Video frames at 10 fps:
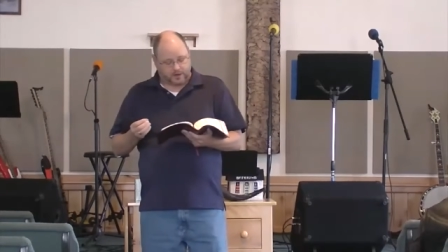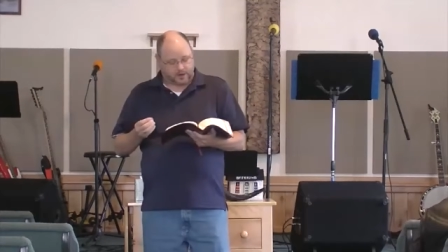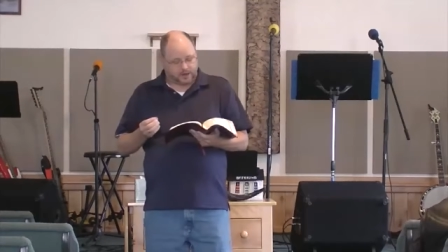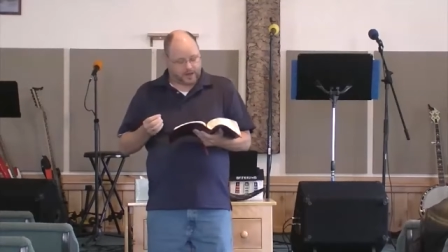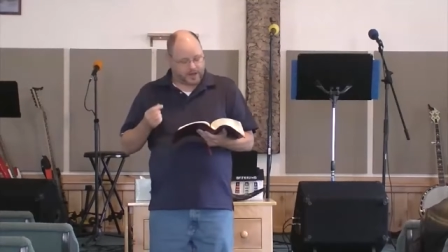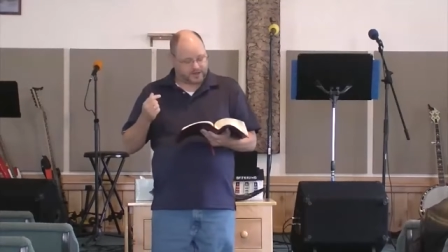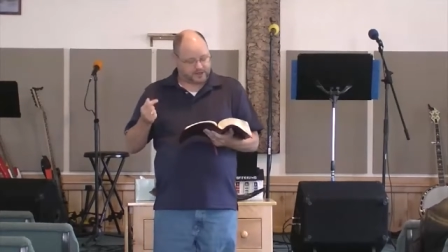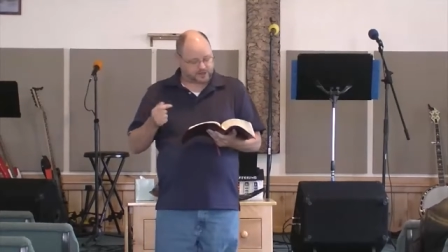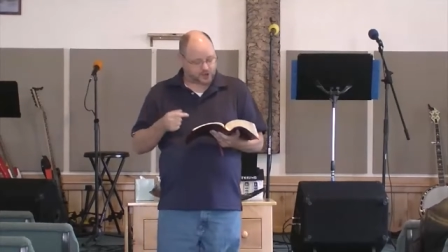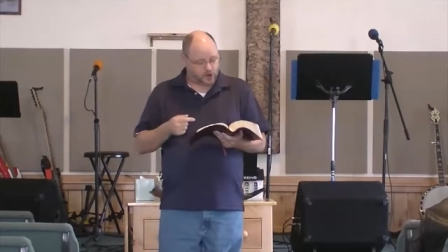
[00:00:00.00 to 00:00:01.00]
Uh, and
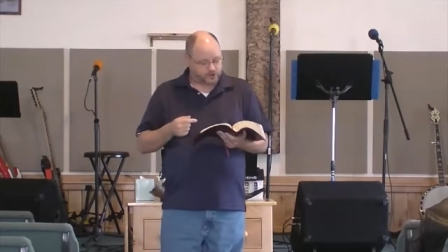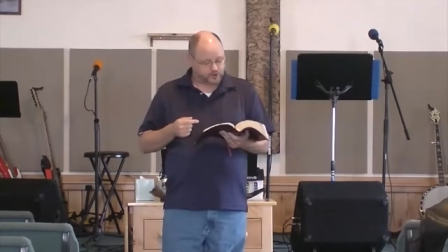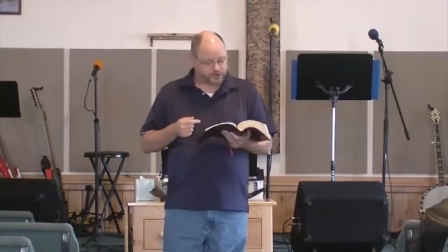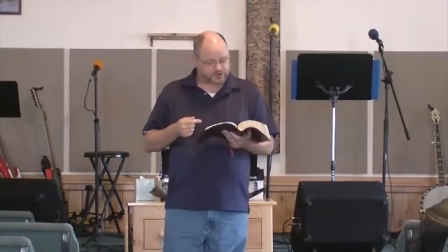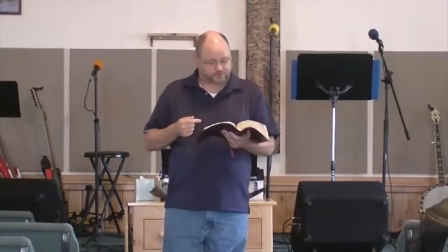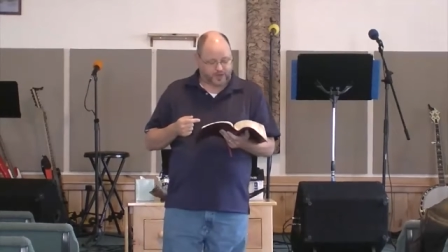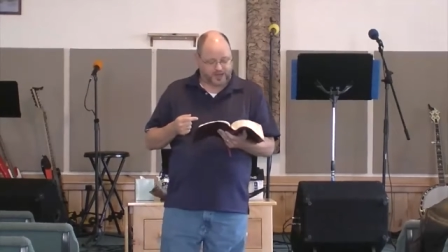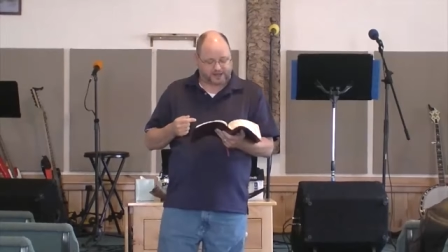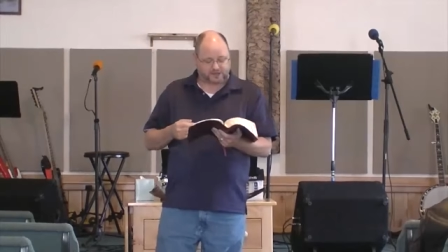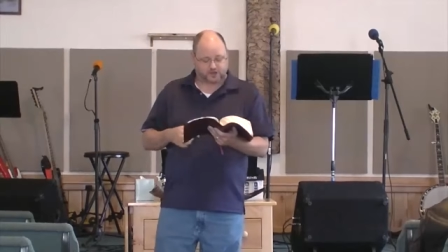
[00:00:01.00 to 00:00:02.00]
it is hard to
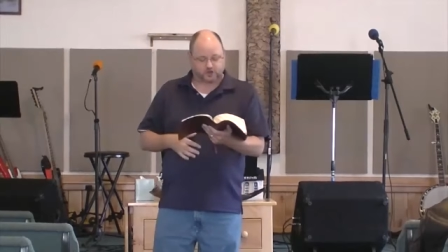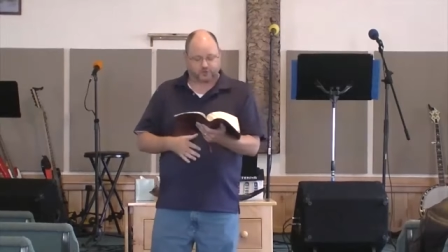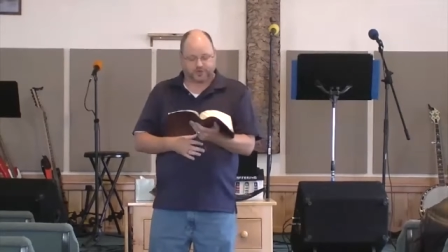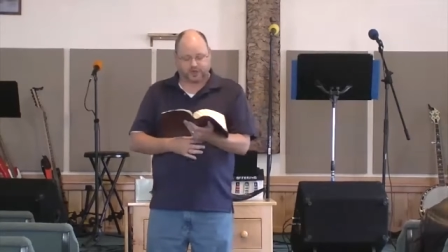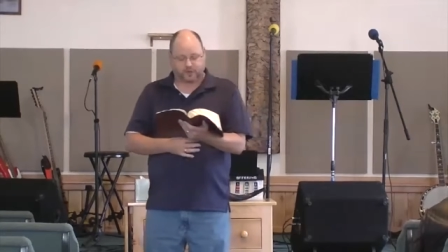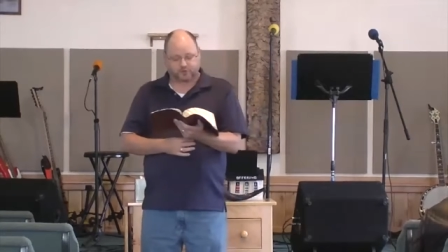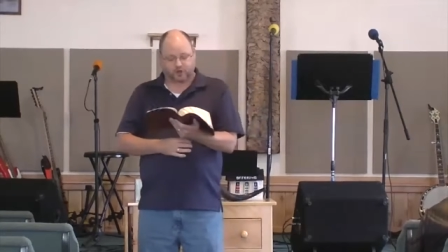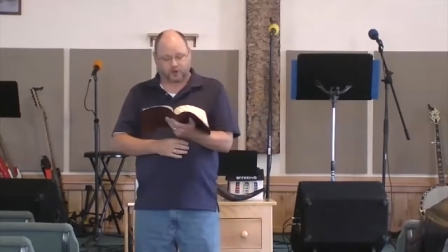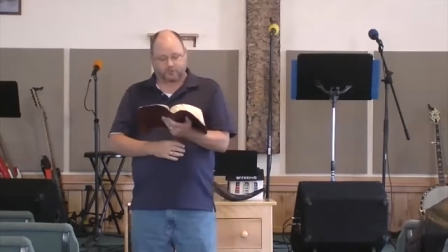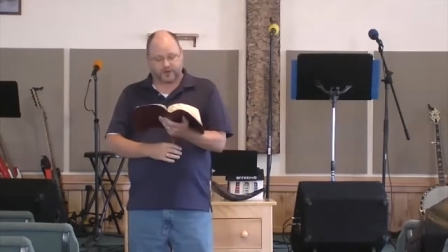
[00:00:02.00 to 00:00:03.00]
explain since you've become
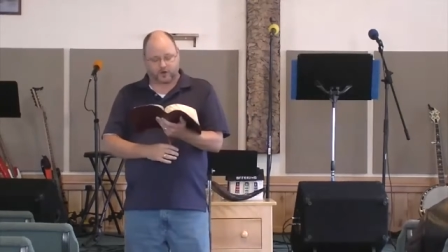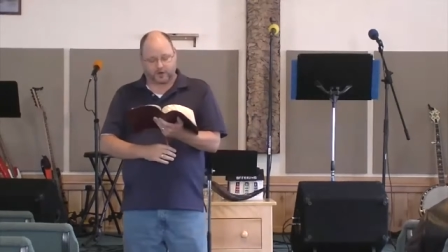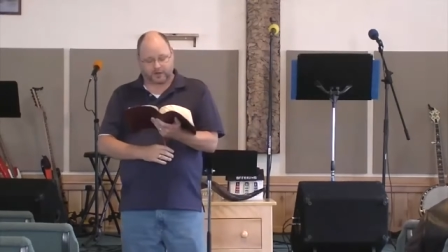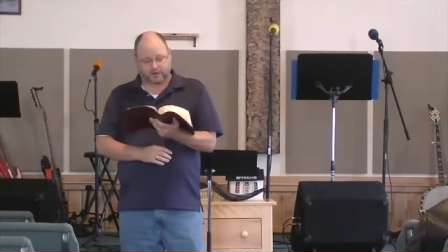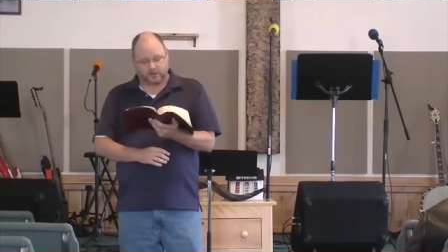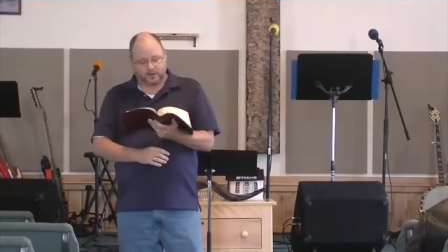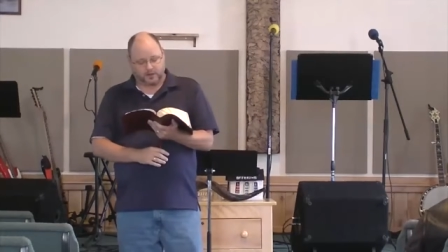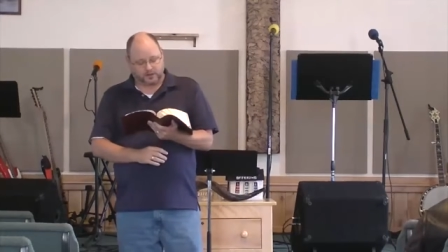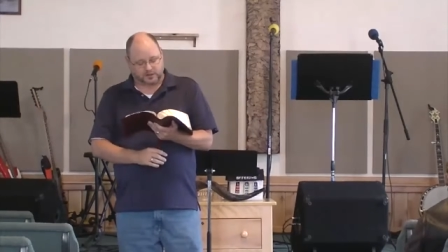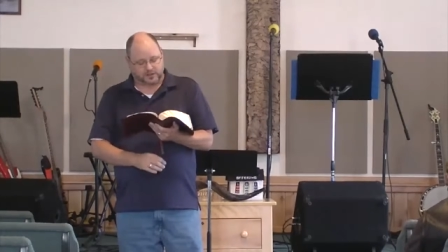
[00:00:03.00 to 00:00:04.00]
dull of hearing.
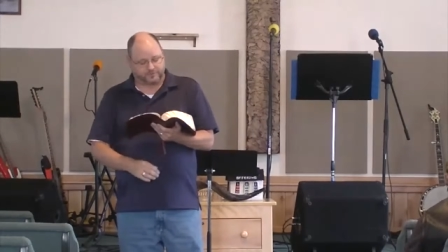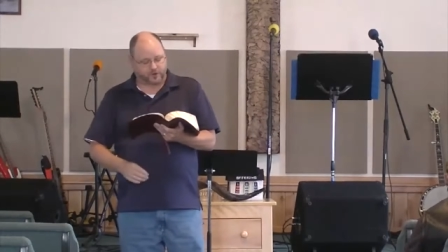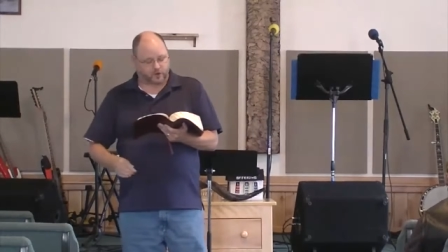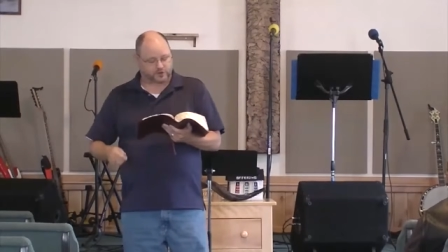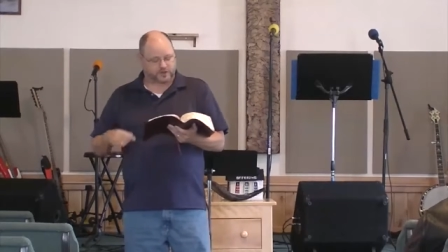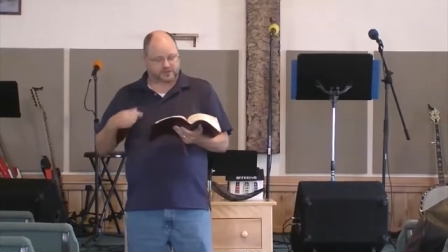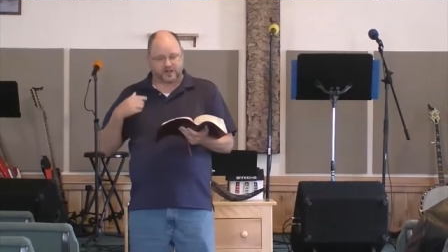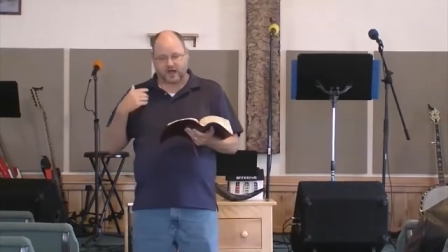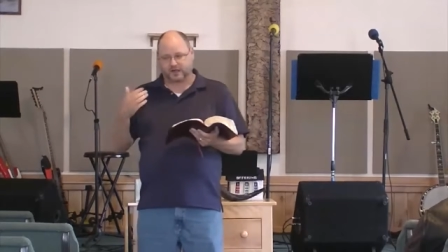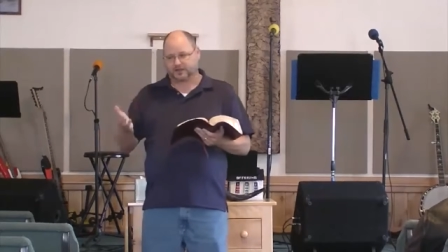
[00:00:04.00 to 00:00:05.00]
The difficulty is
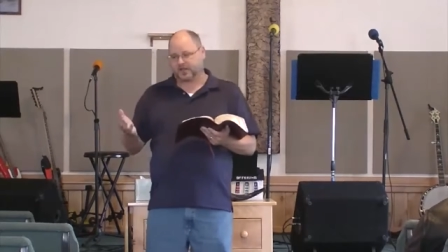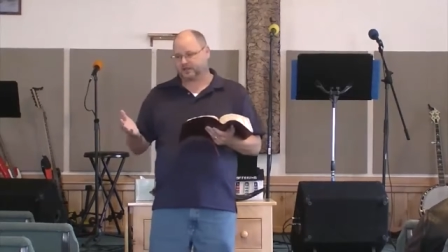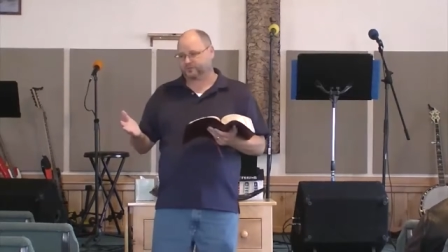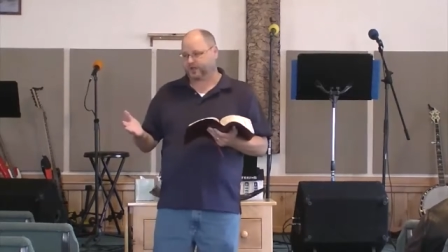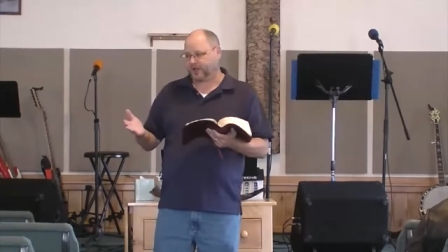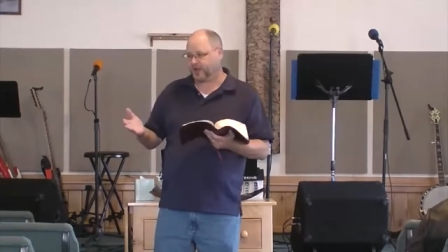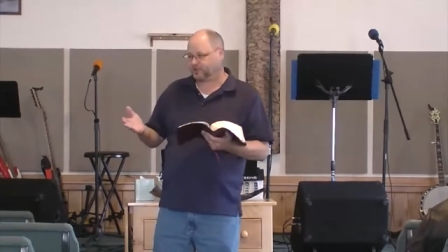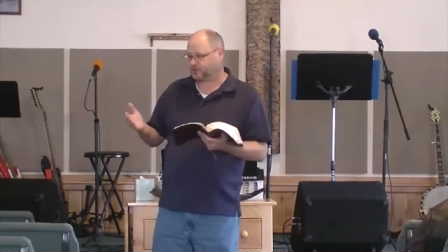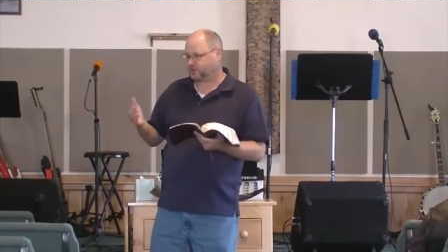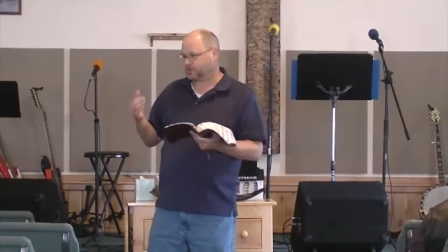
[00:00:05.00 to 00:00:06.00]
not in the
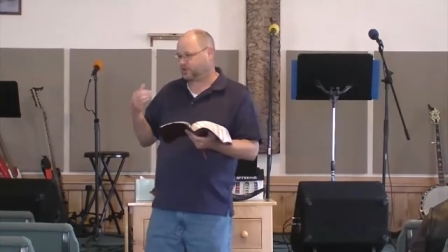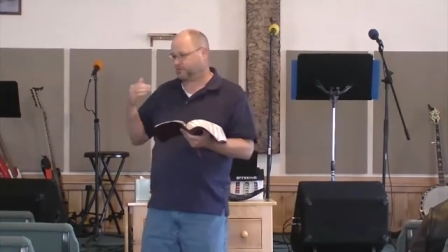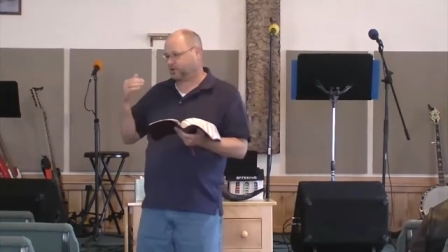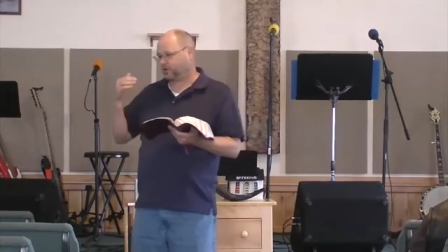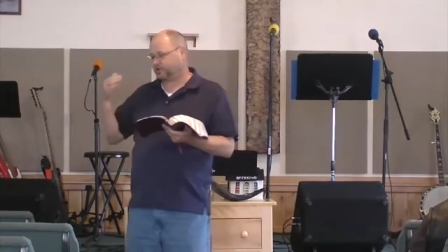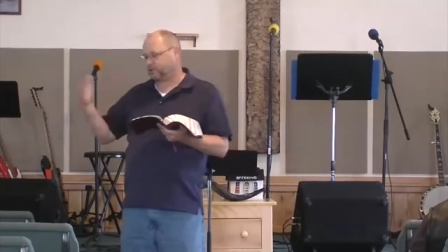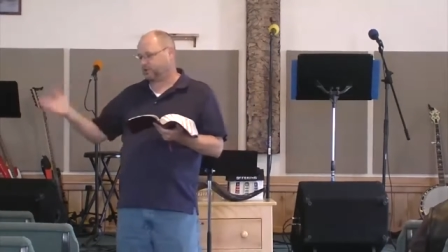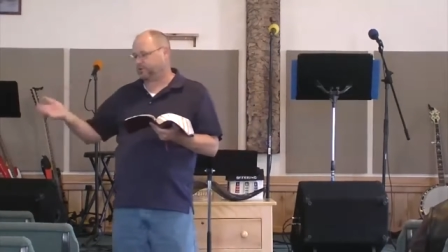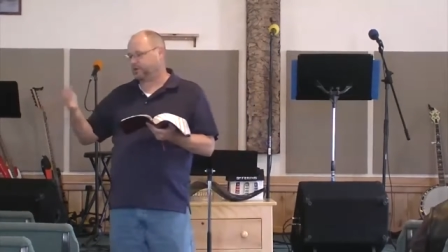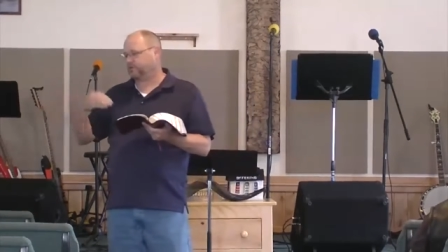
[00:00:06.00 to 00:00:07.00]
explanation, the difficulty
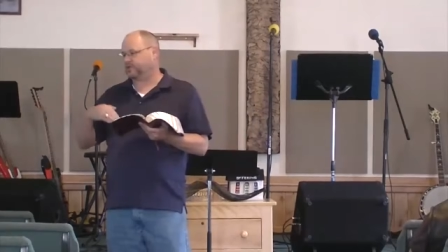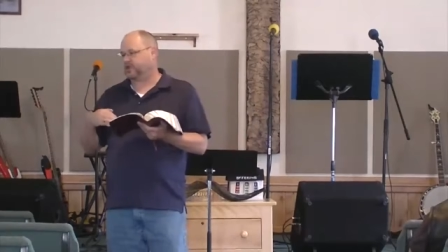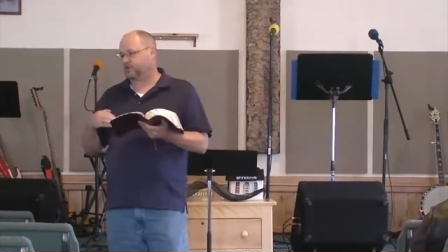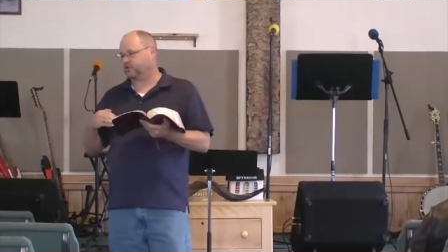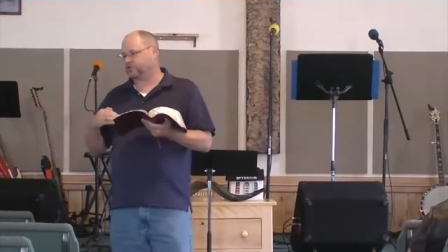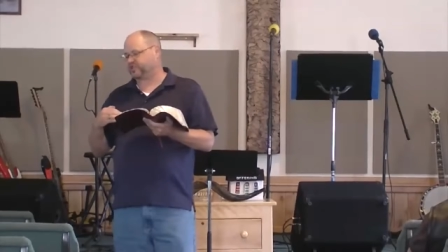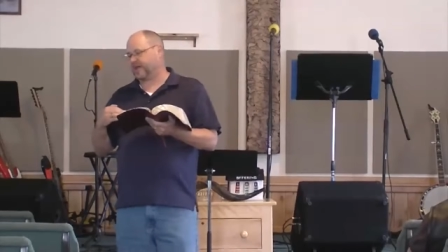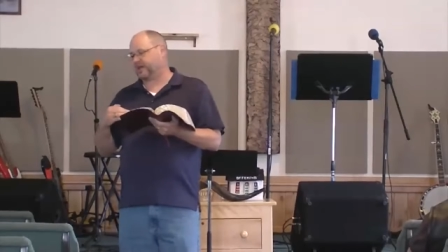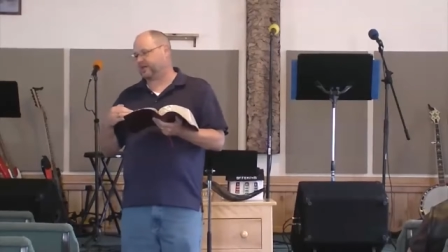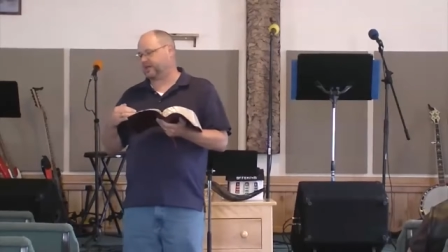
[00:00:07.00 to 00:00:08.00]
would be with the
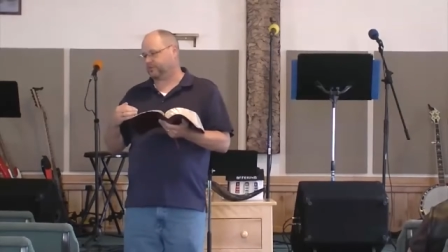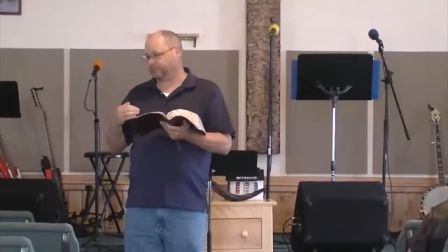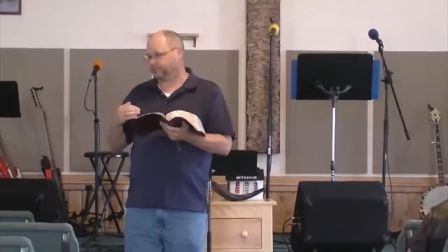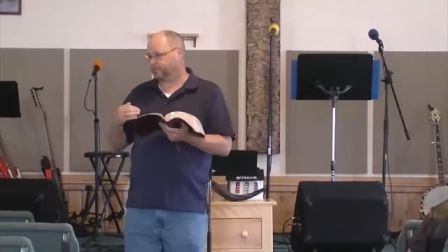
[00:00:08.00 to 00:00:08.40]
understanding.